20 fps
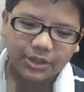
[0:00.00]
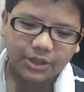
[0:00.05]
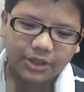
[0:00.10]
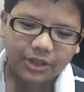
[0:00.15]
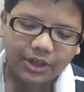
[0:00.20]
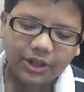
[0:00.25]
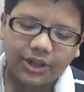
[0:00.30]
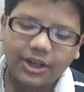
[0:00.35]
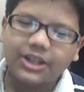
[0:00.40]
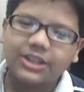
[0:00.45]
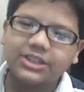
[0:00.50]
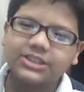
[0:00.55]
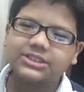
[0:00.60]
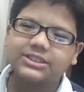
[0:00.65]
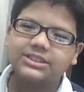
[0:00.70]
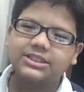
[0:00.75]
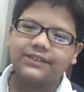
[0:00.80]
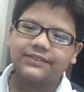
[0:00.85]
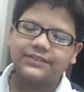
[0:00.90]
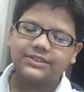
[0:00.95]

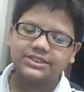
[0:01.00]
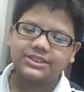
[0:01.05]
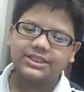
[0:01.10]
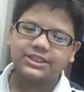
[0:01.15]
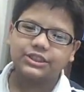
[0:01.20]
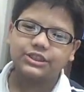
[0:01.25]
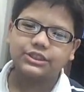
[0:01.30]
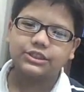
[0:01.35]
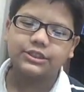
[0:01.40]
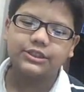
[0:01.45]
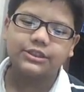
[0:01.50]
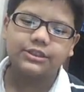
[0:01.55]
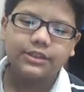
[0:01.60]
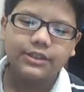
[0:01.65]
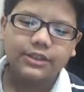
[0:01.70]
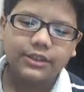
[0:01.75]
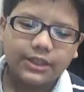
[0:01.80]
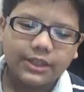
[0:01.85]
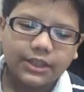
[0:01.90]
cause devastation,